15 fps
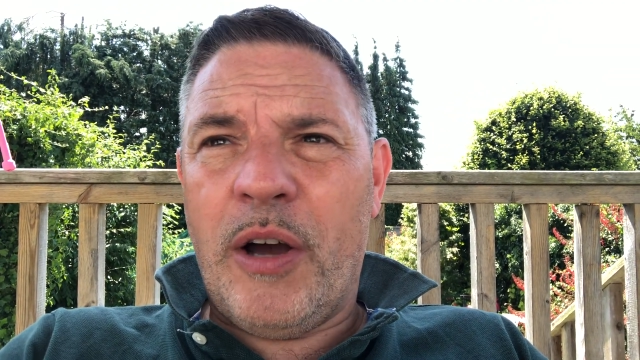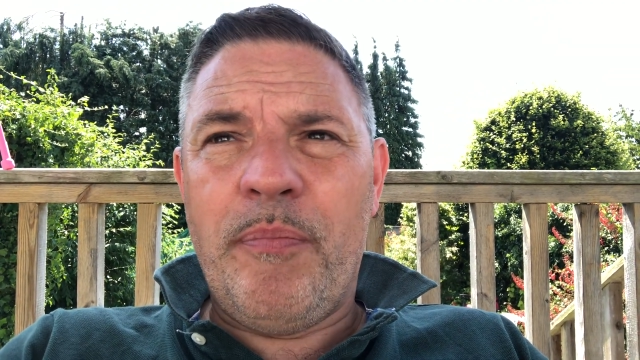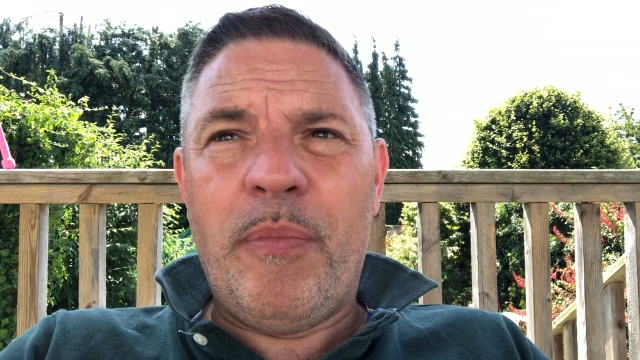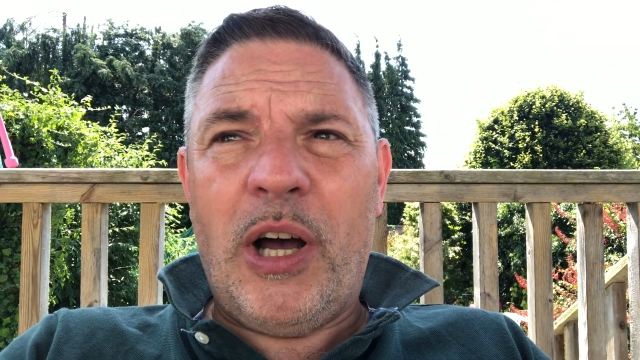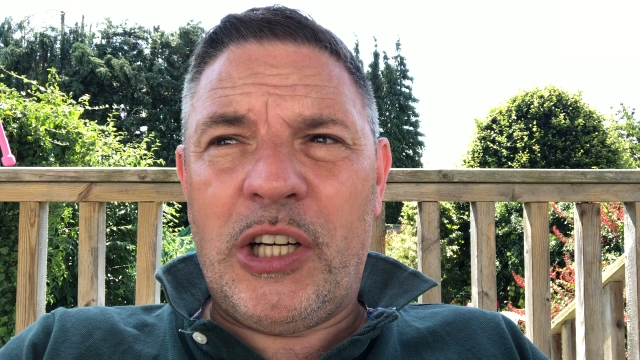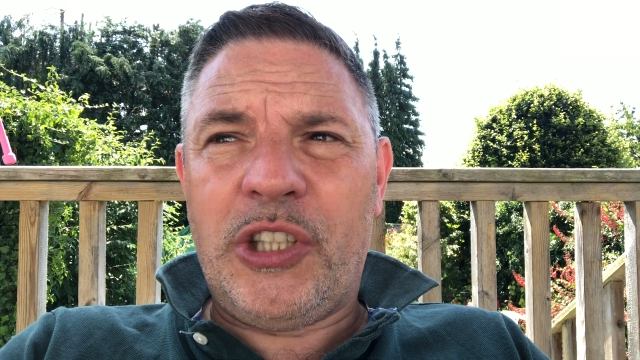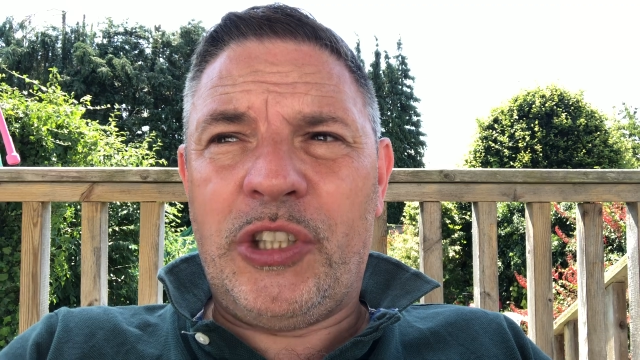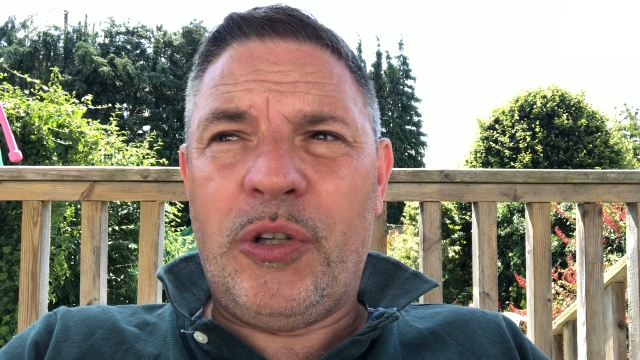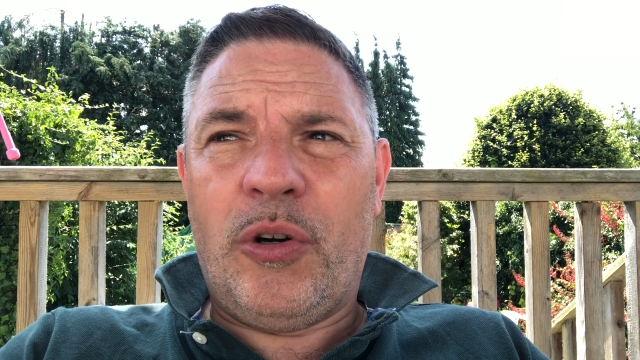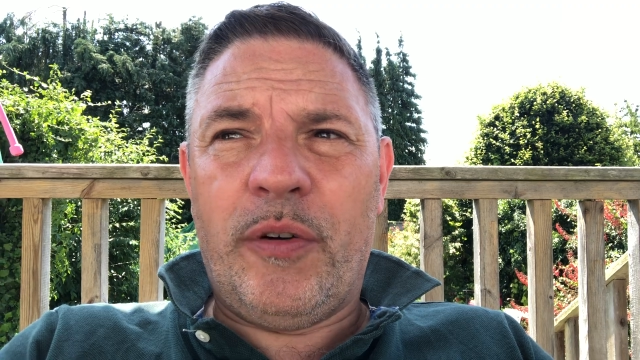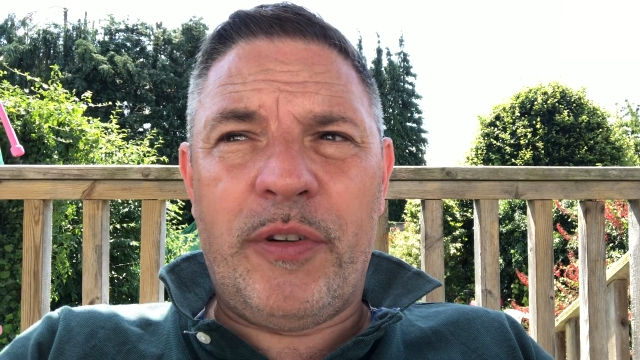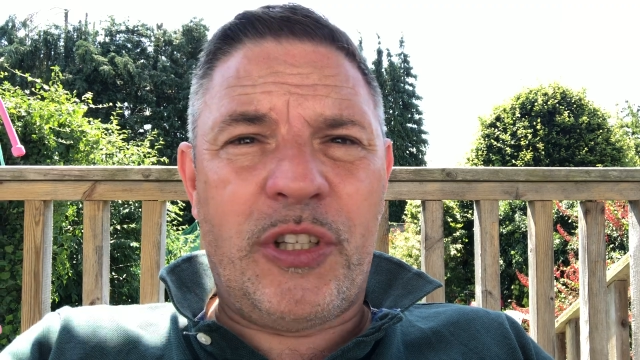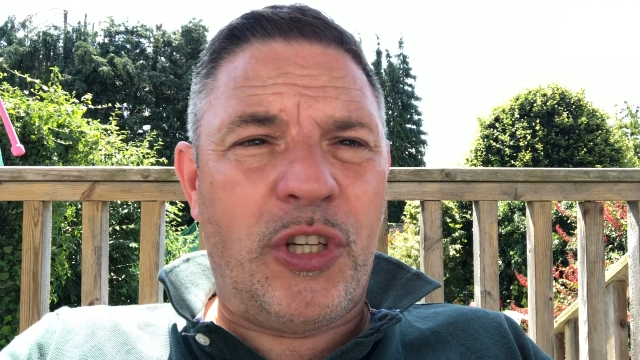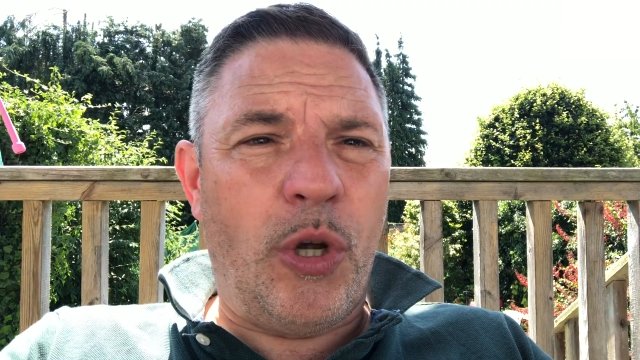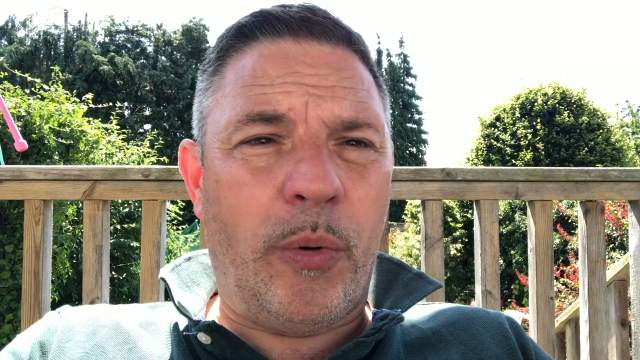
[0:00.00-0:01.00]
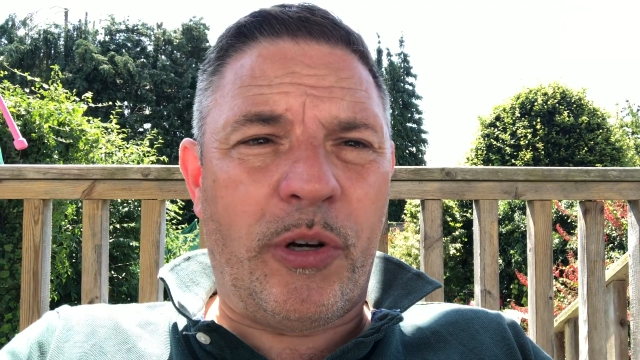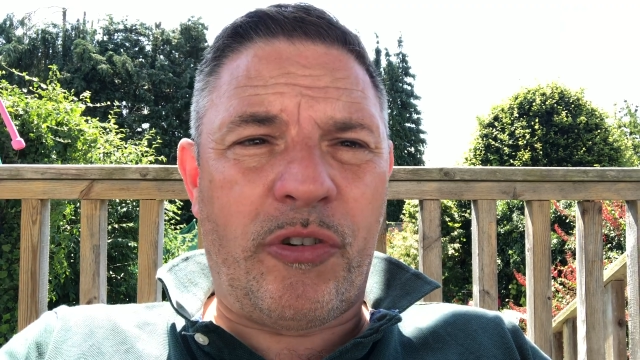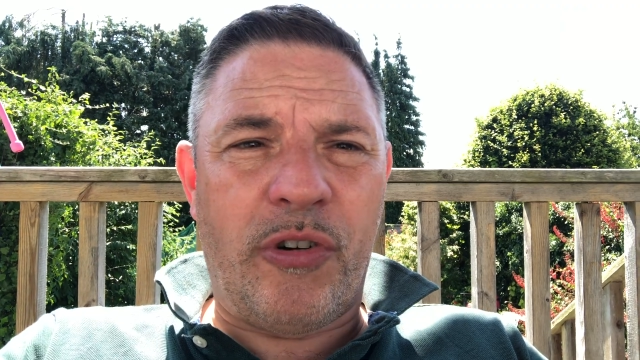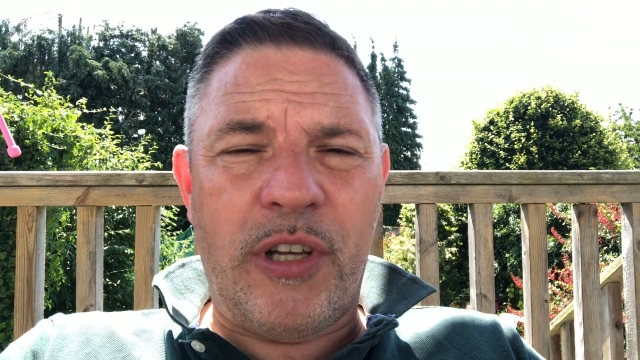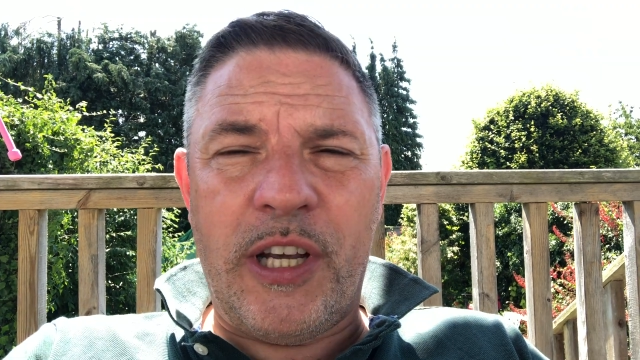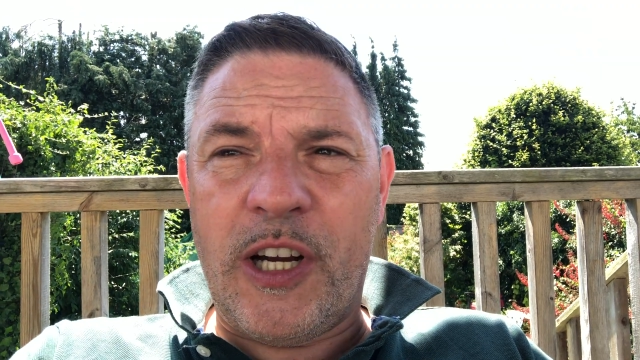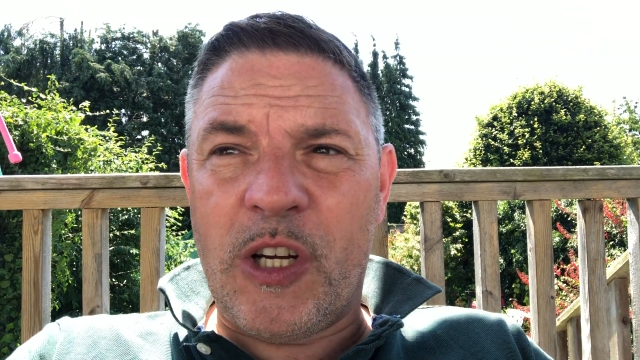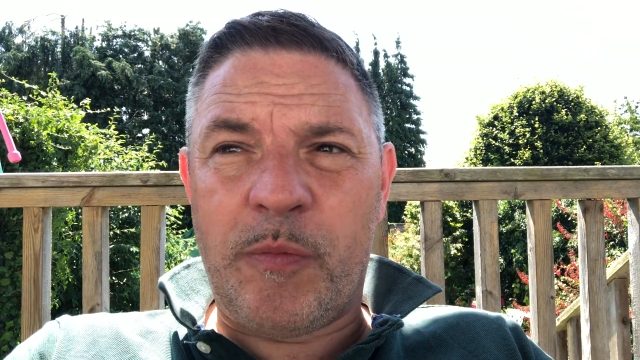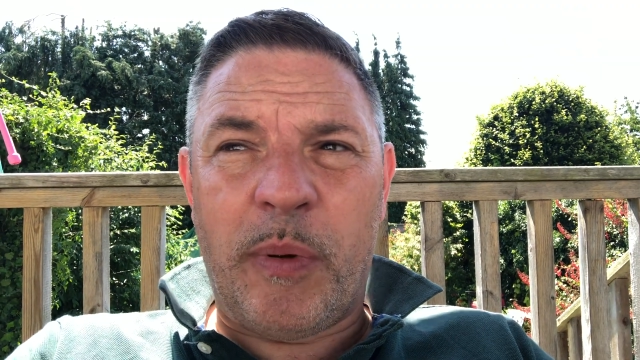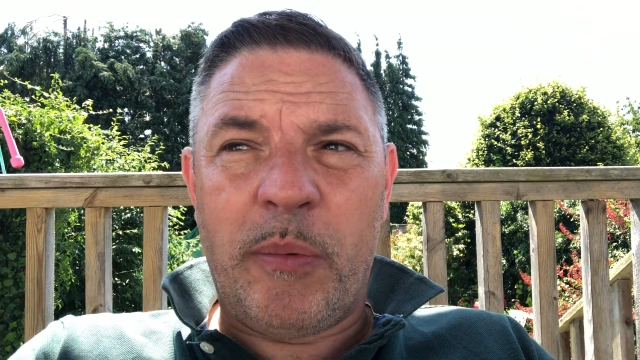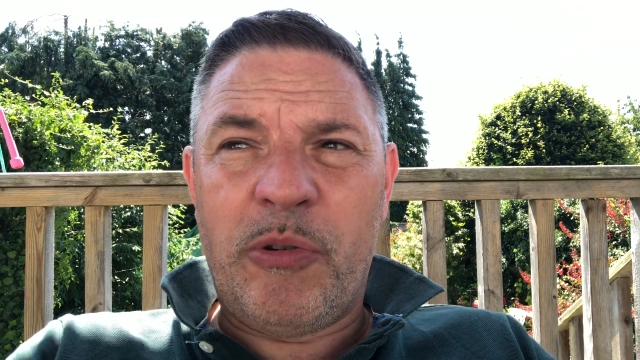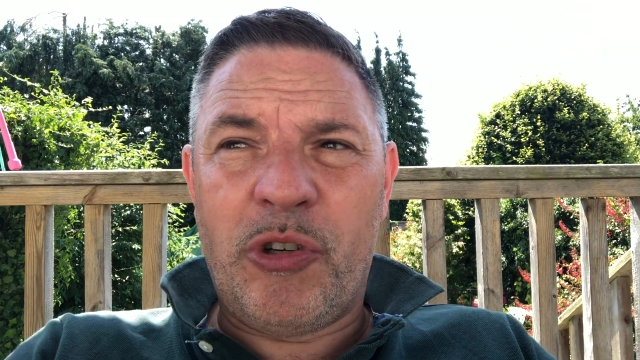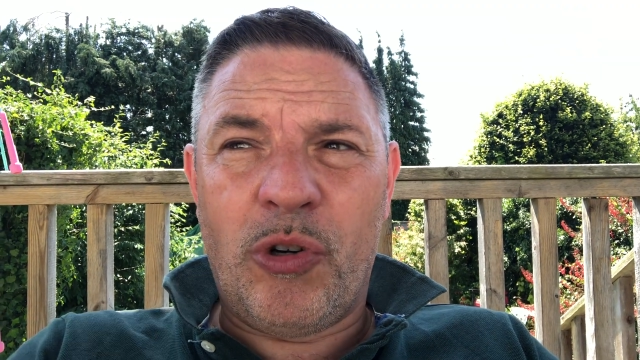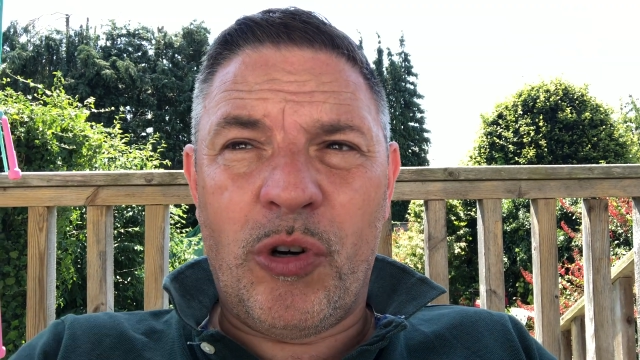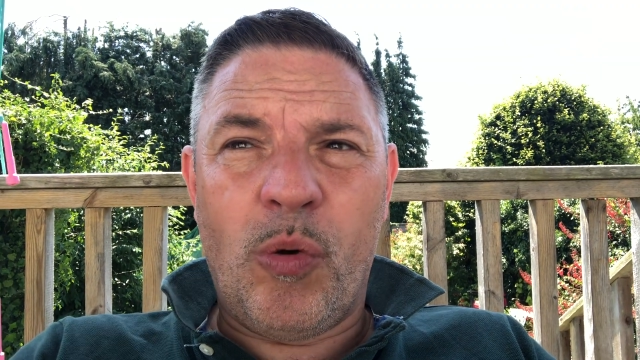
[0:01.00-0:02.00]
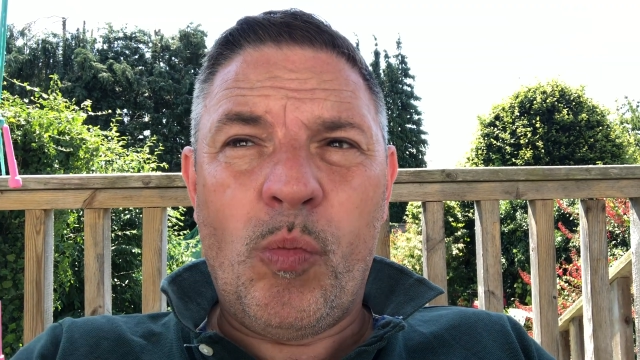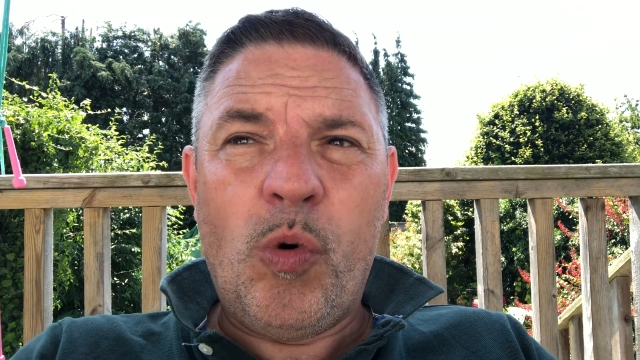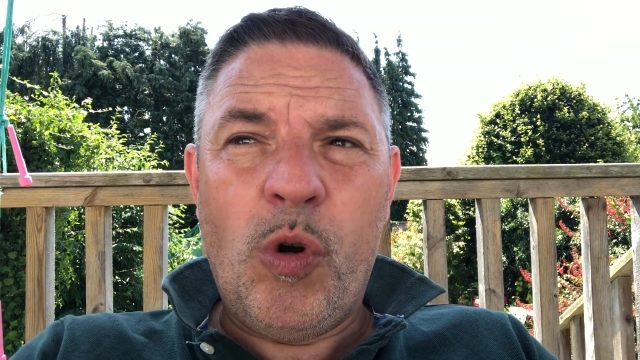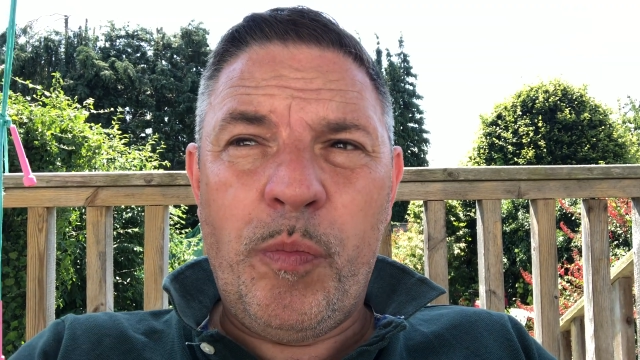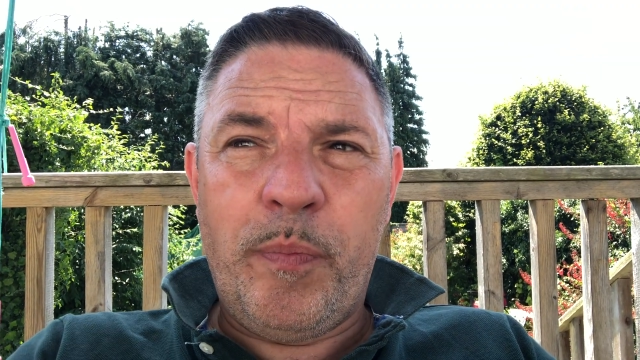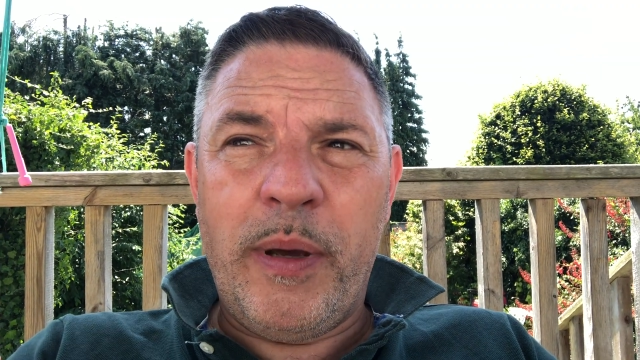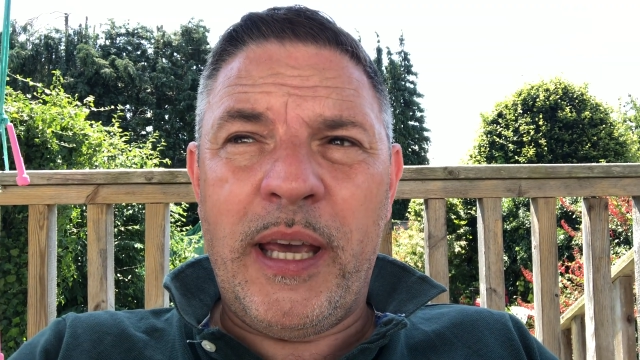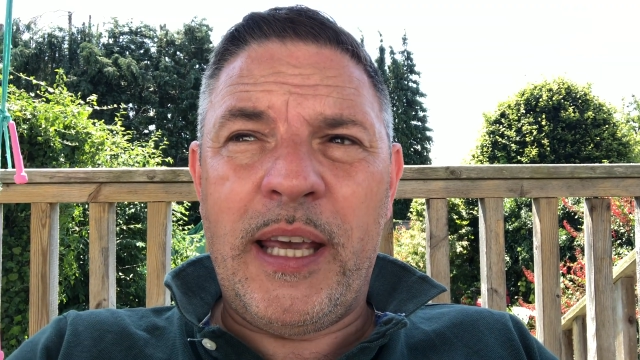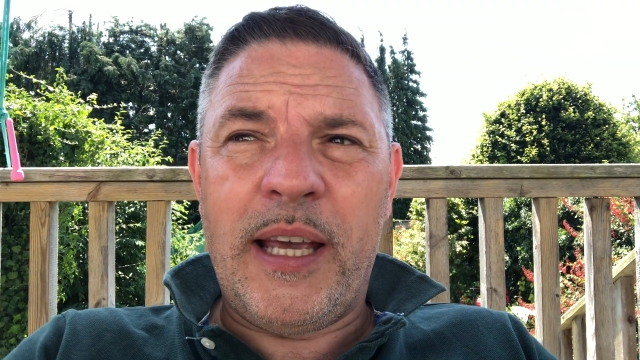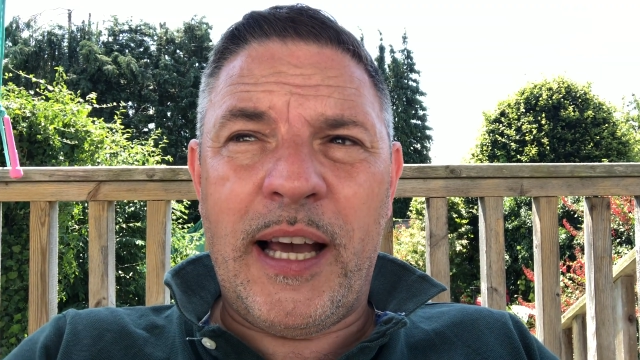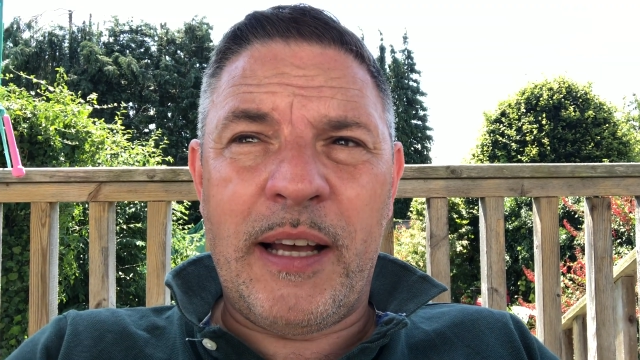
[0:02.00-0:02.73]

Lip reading: I'm not sure if it's 2 or 3 years, but I'm sure it would be.